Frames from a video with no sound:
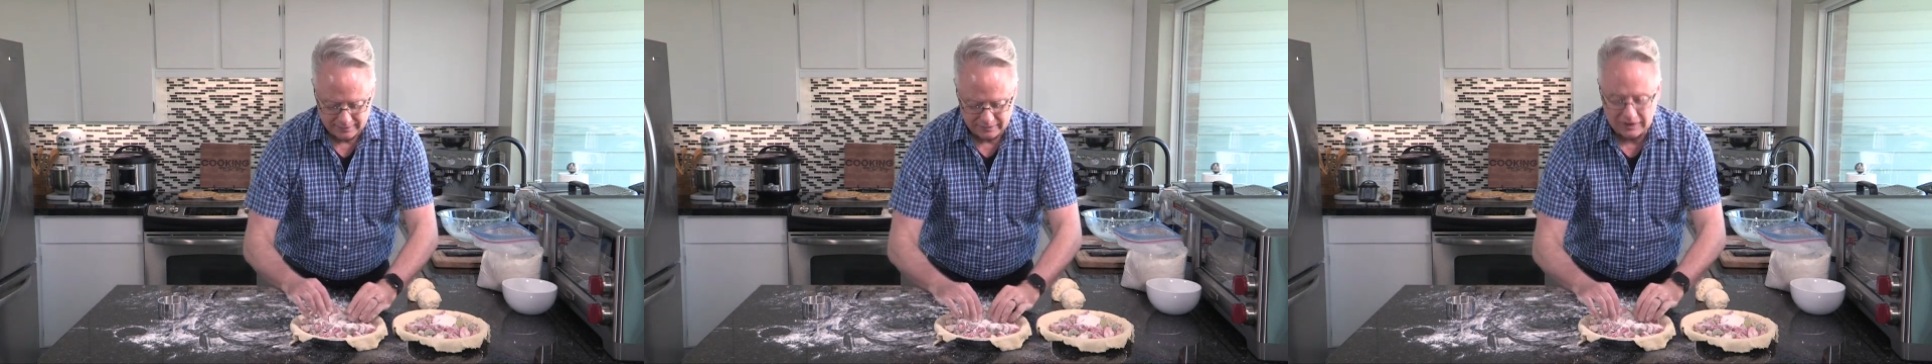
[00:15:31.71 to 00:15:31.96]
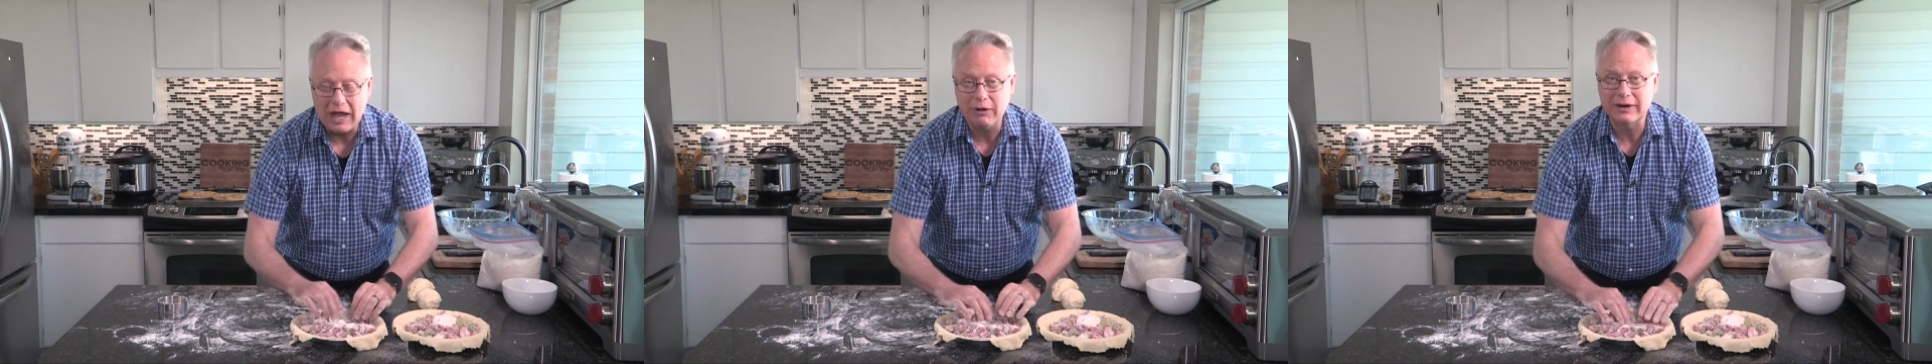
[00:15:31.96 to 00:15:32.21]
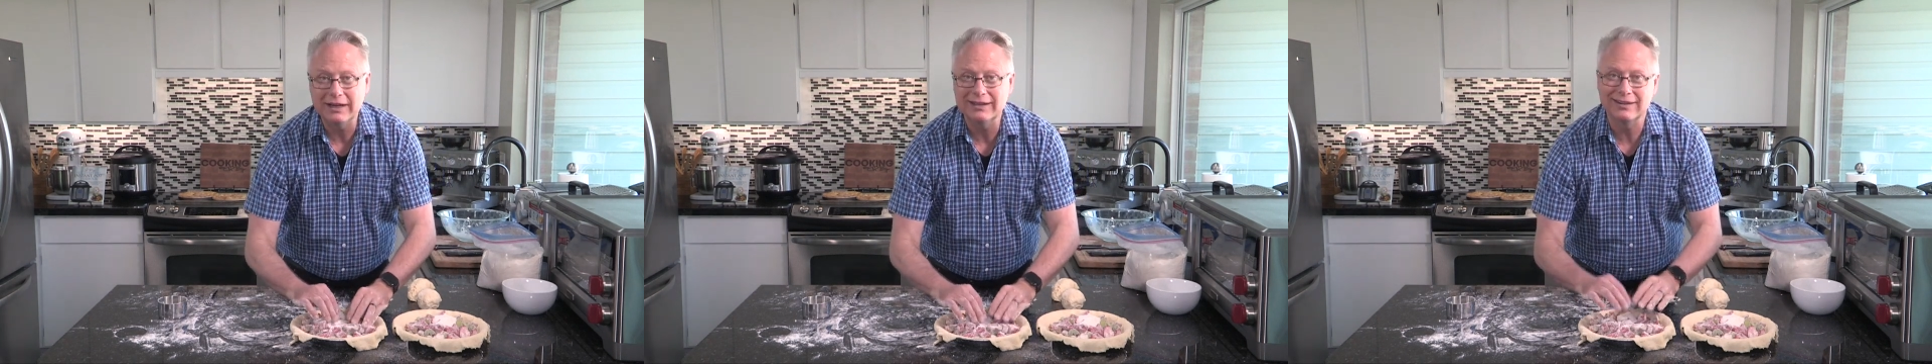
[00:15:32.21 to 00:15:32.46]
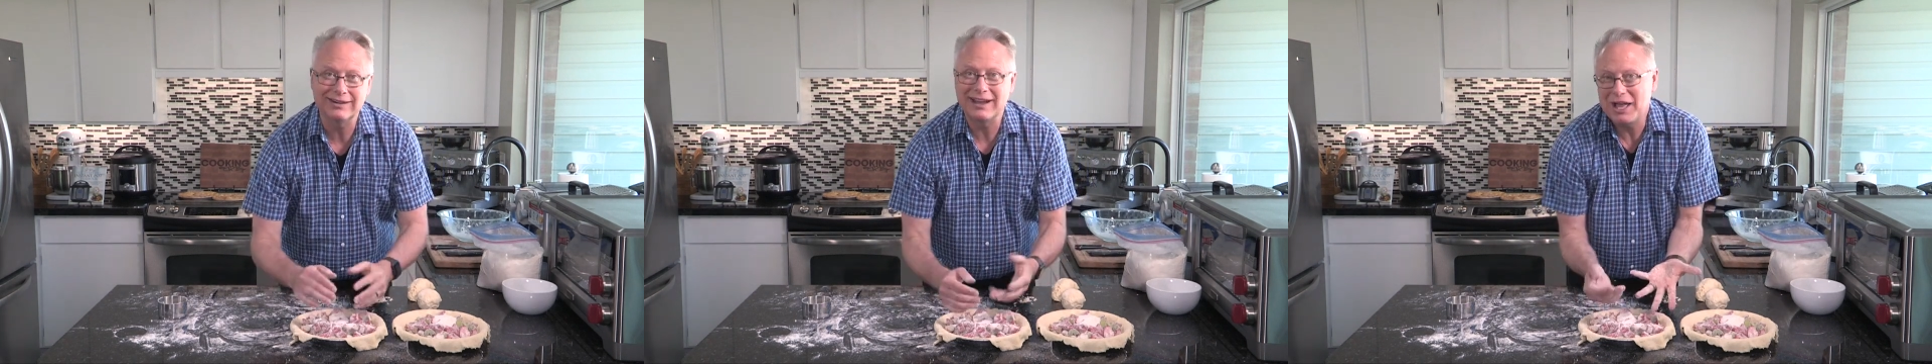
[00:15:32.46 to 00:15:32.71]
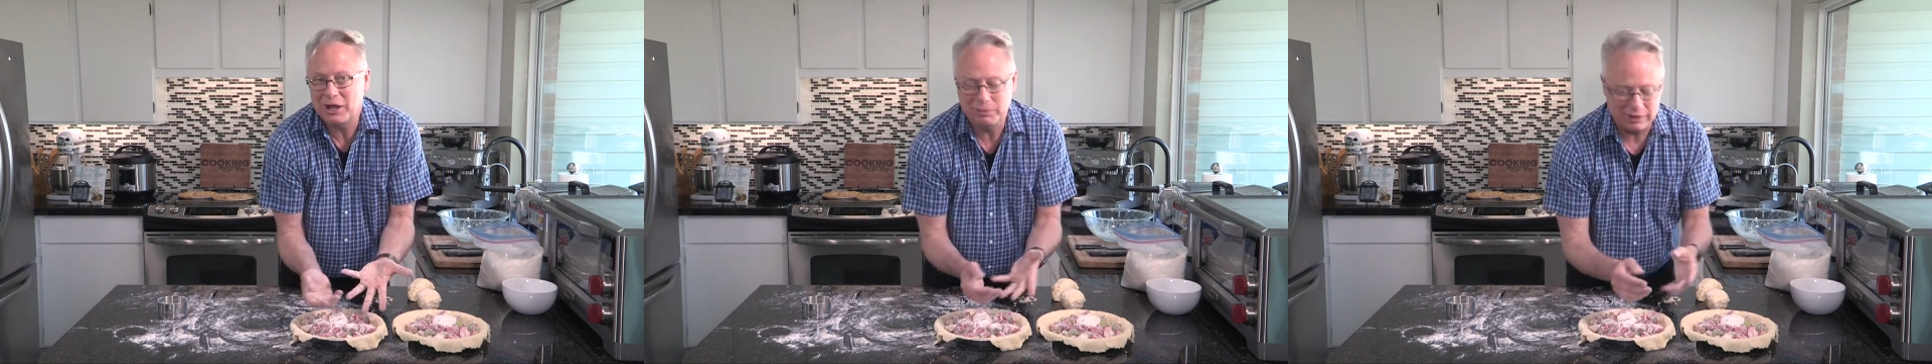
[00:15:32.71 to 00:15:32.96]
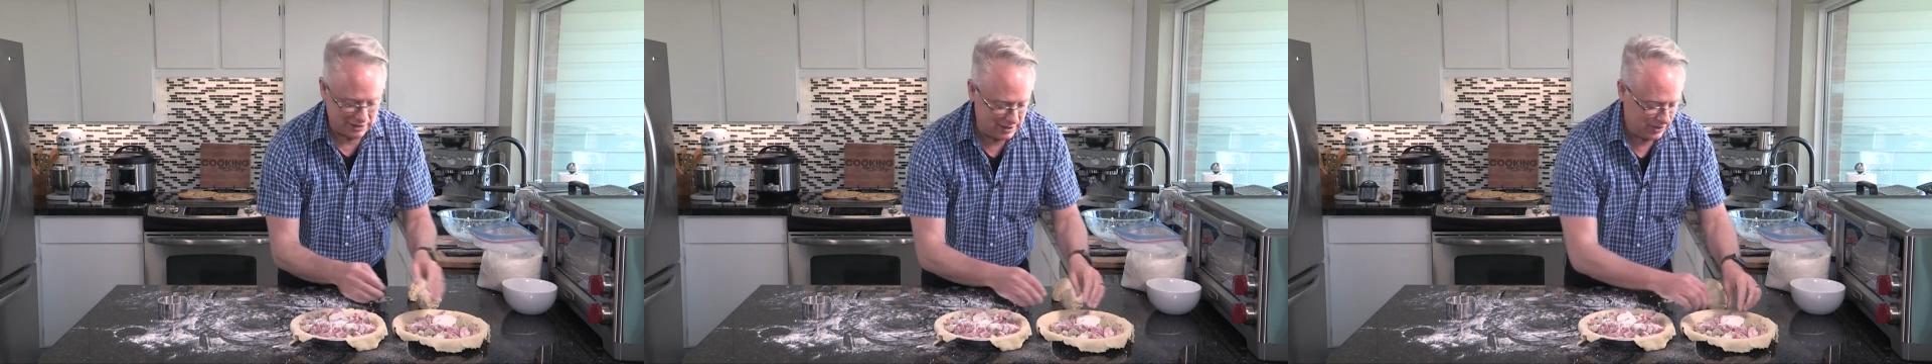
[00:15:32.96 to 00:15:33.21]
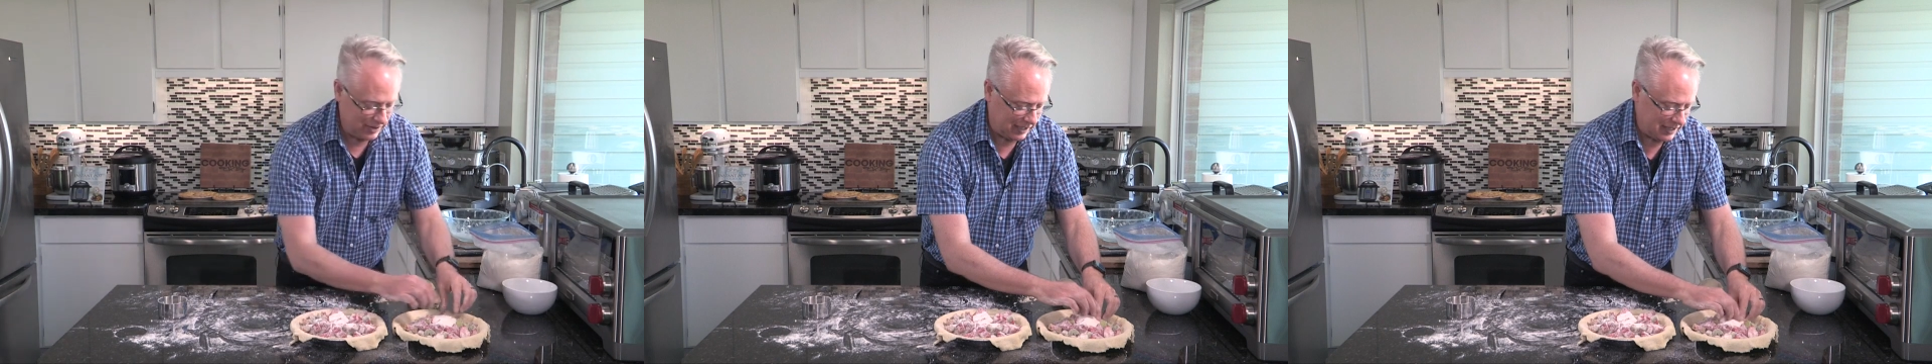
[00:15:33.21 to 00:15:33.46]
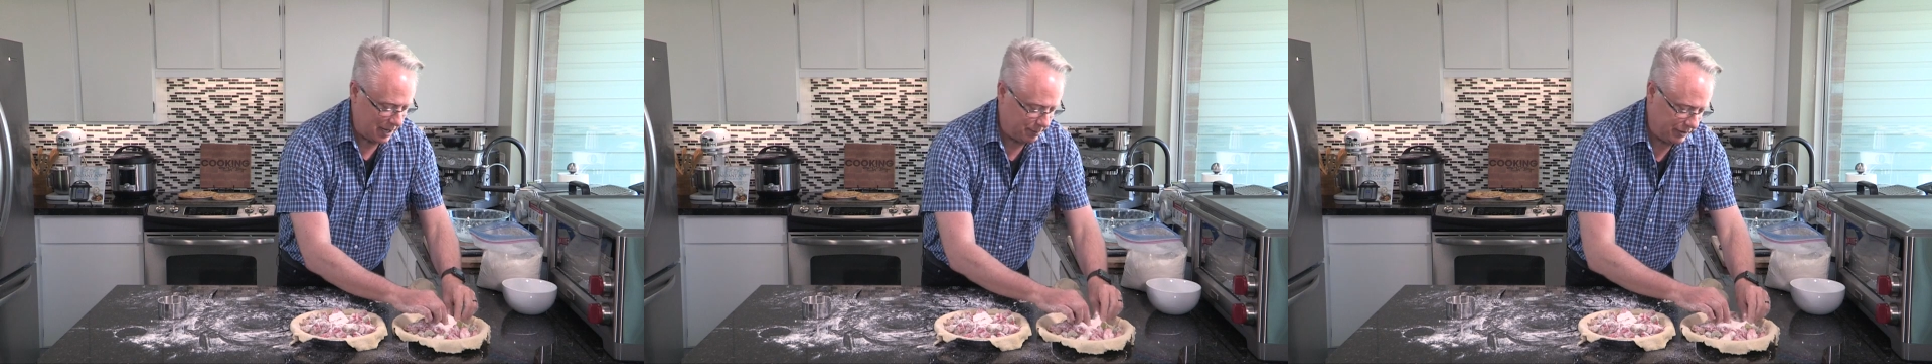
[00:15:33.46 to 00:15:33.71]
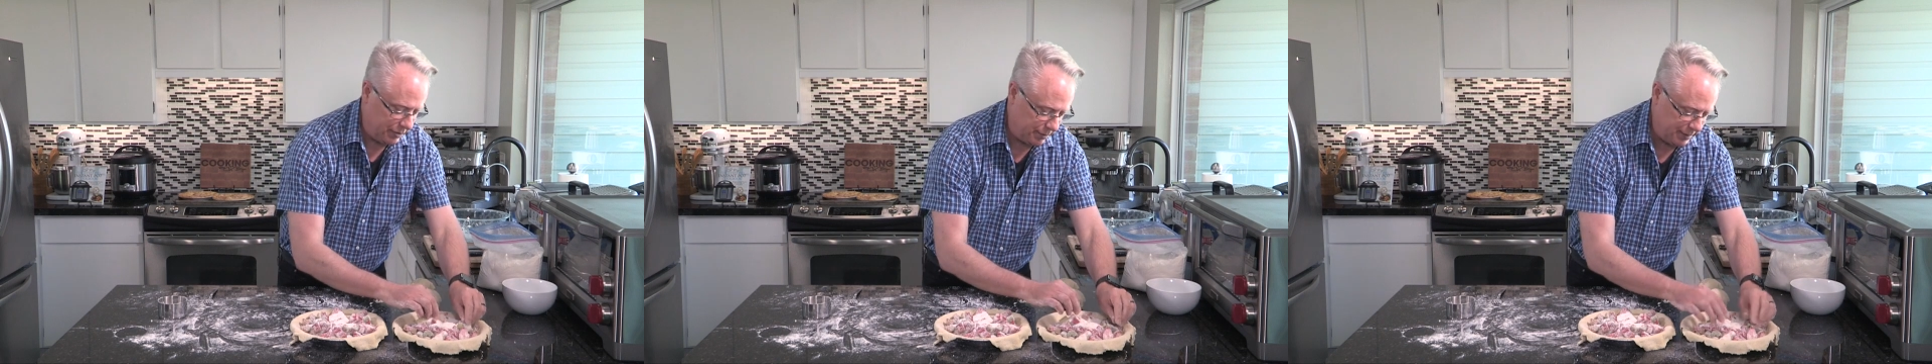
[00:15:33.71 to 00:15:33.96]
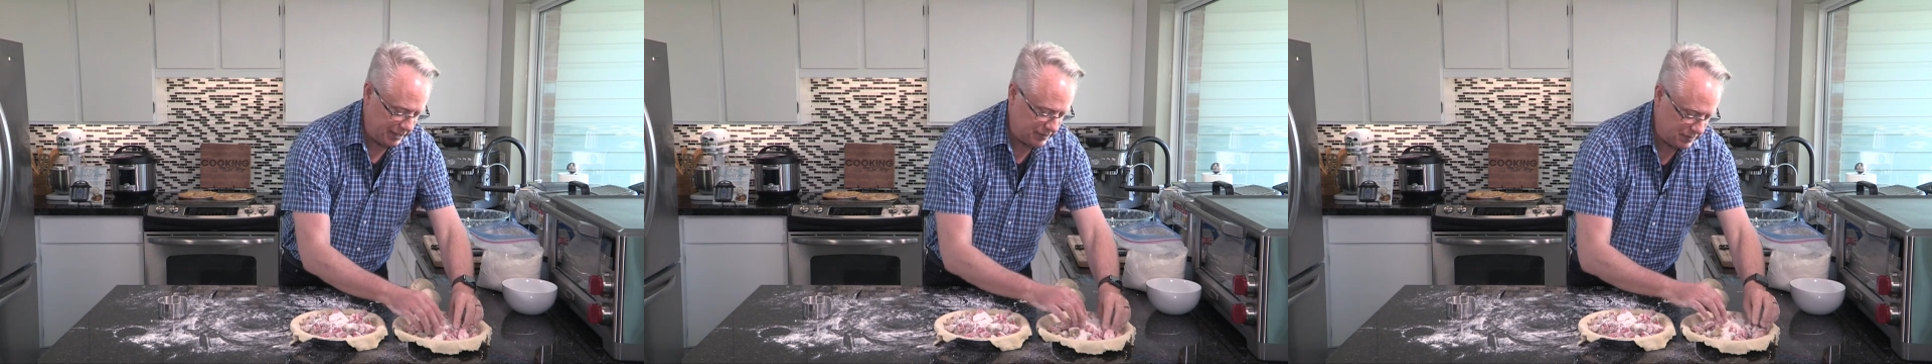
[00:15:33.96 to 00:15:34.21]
flour in there to help it thicken up a little bit.